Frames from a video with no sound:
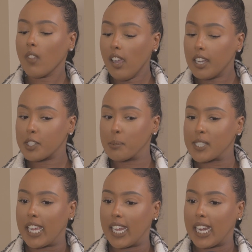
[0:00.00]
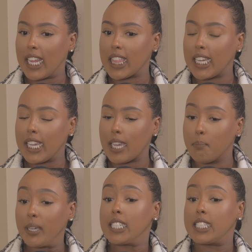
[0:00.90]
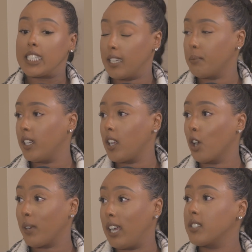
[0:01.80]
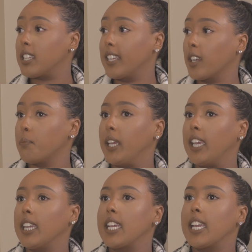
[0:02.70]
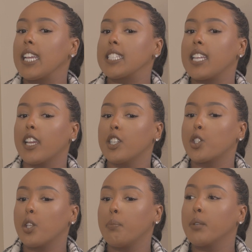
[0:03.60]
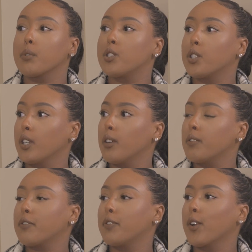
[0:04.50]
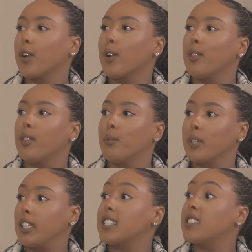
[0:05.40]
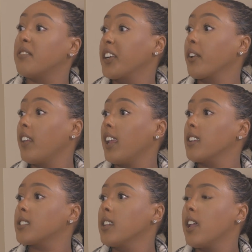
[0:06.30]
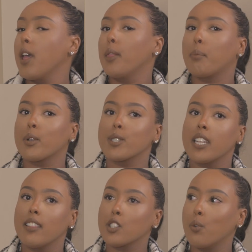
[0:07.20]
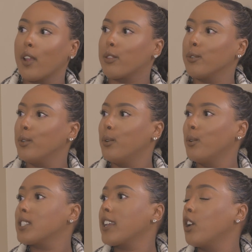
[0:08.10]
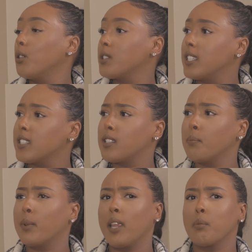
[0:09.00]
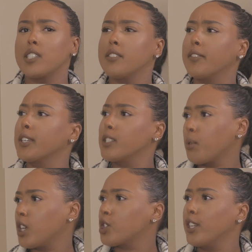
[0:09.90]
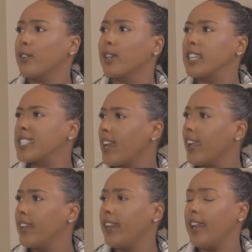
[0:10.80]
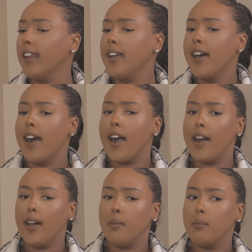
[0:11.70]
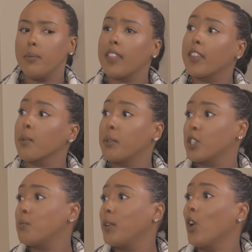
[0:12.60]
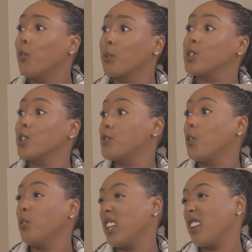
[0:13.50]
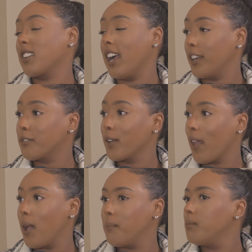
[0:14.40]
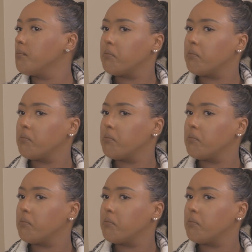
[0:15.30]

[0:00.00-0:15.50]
100%. And I think a big stigma around therapy is that it should be reserved for the really severe things. The person that's going through psychosis, somebody with severe depression or anxiety, that therapy should be reserved only kind of for them.